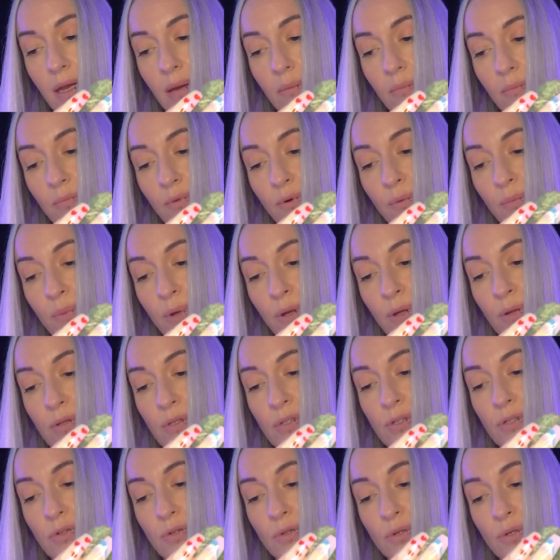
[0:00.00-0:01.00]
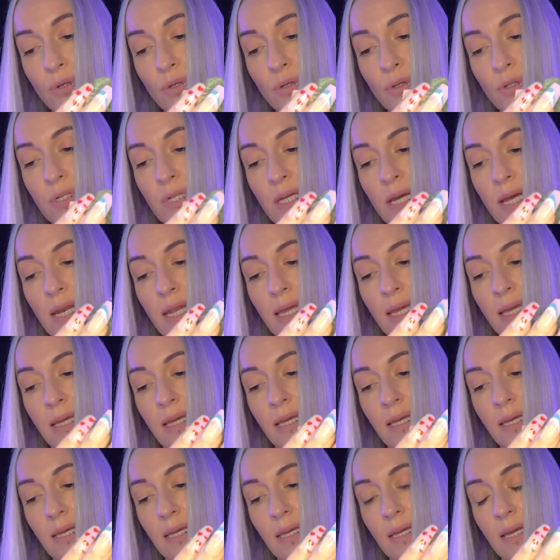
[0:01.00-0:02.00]
Promotes truth-telling
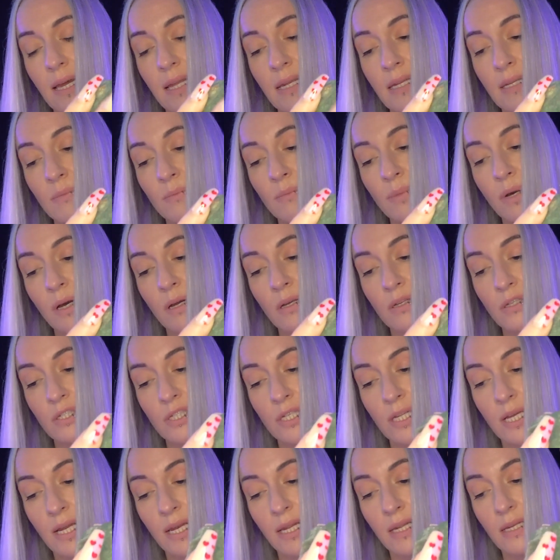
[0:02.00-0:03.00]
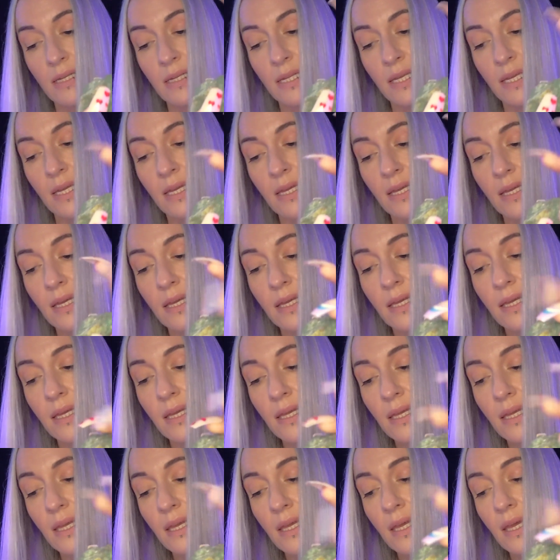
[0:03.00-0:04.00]
and impartiality.
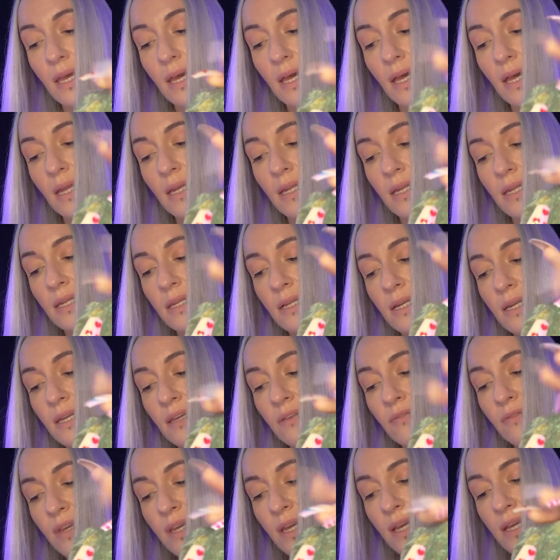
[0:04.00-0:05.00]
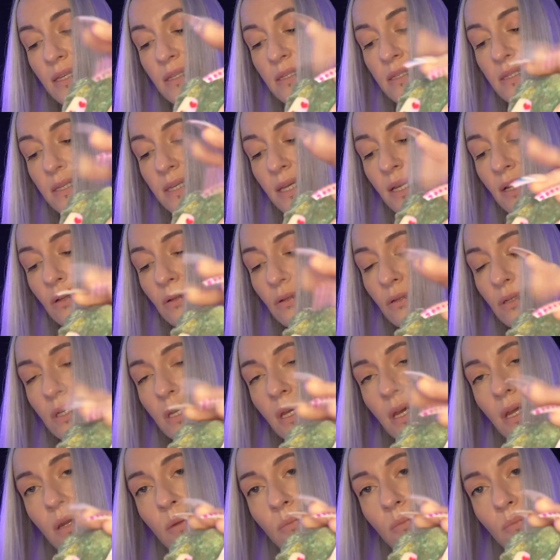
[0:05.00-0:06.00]
And it alleviates guilt
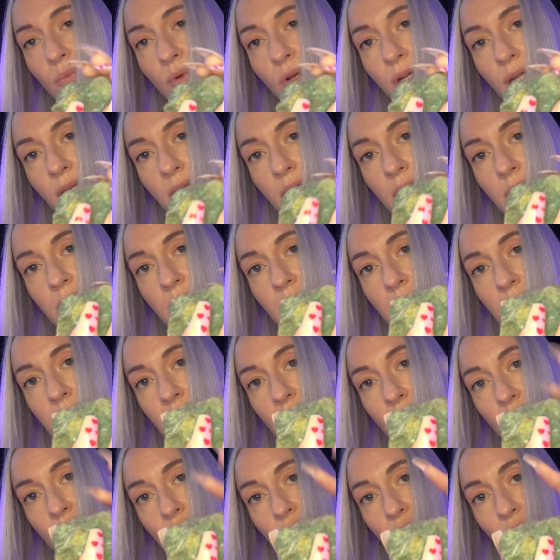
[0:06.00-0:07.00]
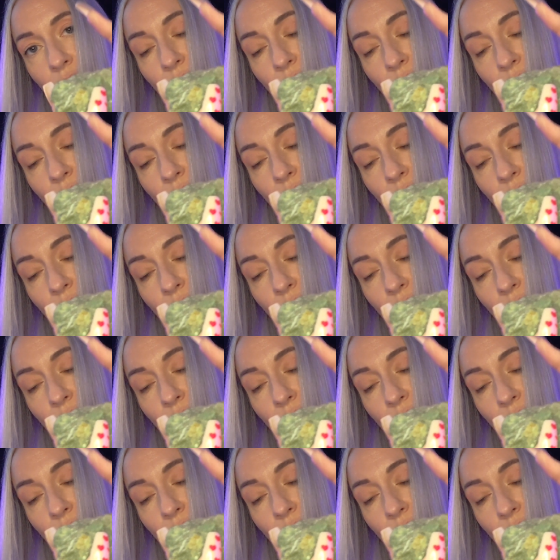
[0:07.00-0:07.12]
and brings joy.